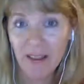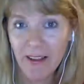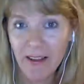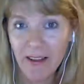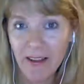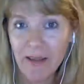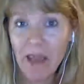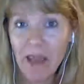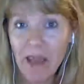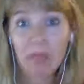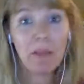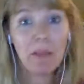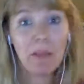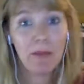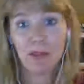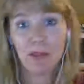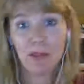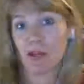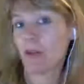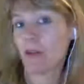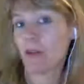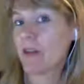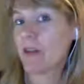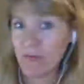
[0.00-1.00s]
on and maybe
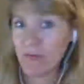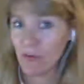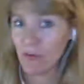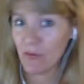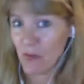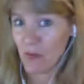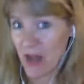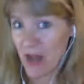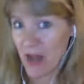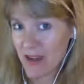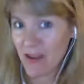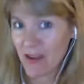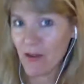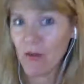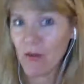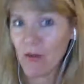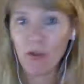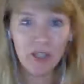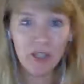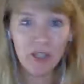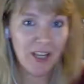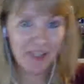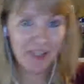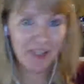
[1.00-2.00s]
turn off the radio
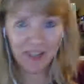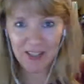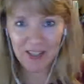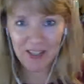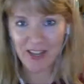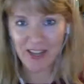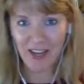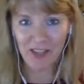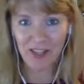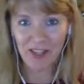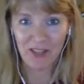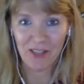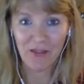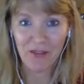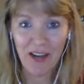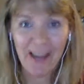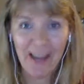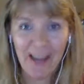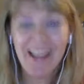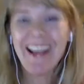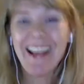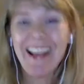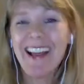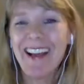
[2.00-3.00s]
or change the station,
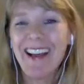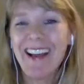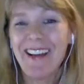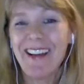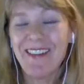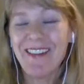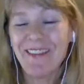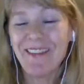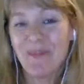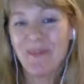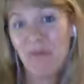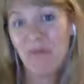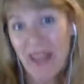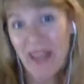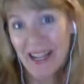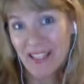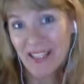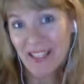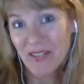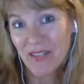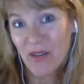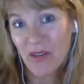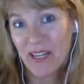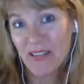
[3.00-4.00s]
right?
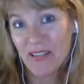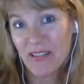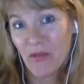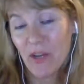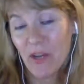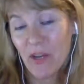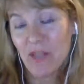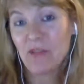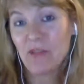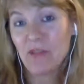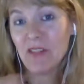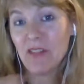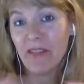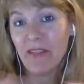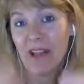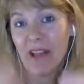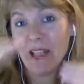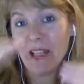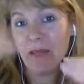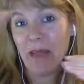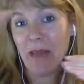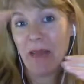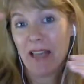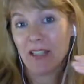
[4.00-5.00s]
That's kind of what you
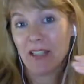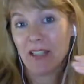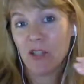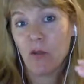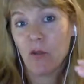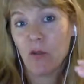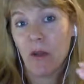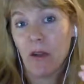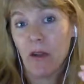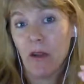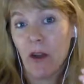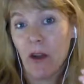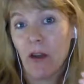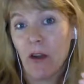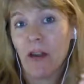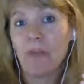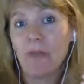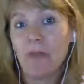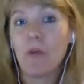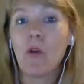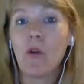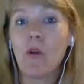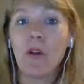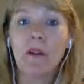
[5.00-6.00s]
develop as you are a
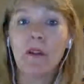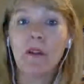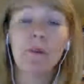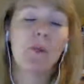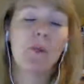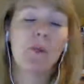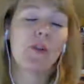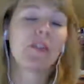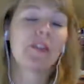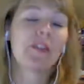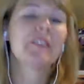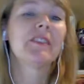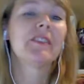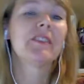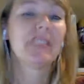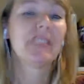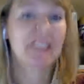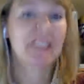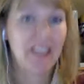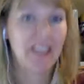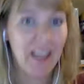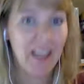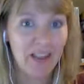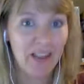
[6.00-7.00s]
more and more
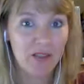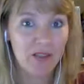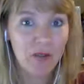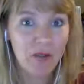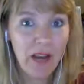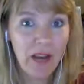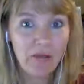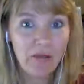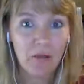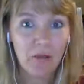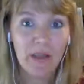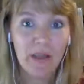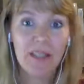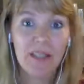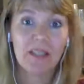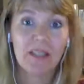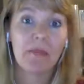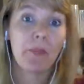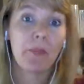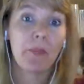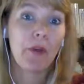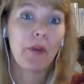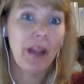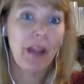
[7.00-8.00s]
sophisticated driver because
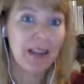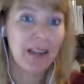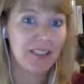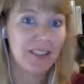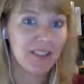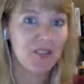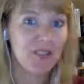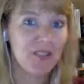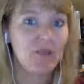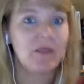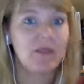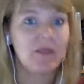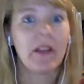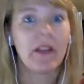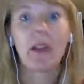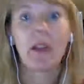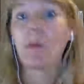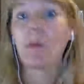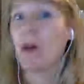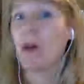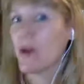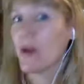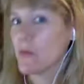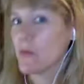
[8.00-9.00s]
of practice. You
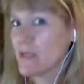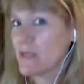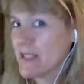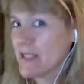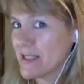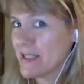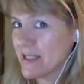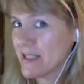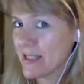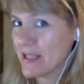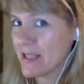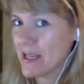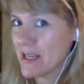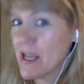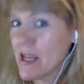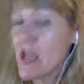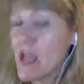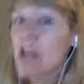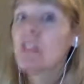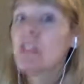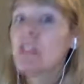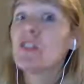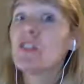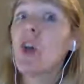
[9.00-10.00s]
develop automaticity.
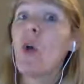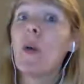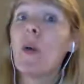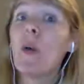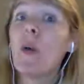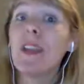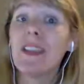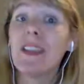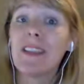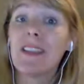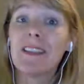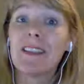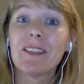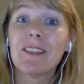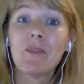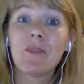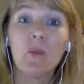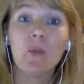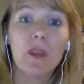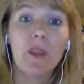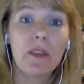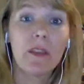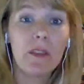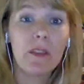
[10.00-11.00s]
So it is
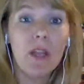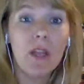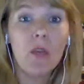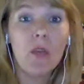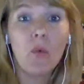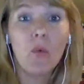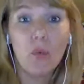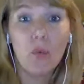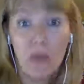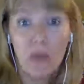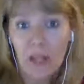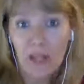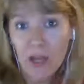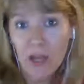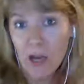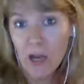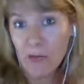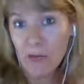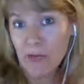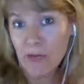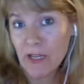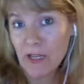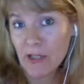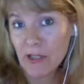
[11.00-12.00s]
with reading
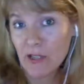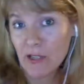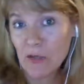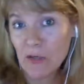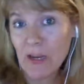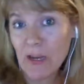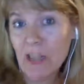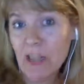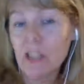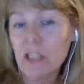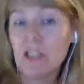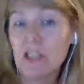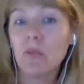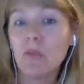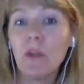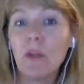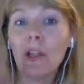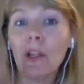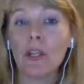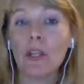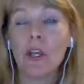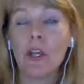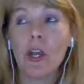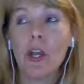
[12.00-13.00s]
comprehension strategies. We
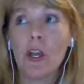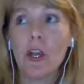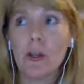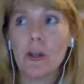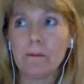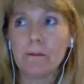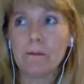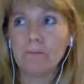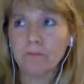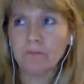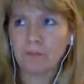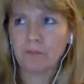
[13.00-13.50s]
learn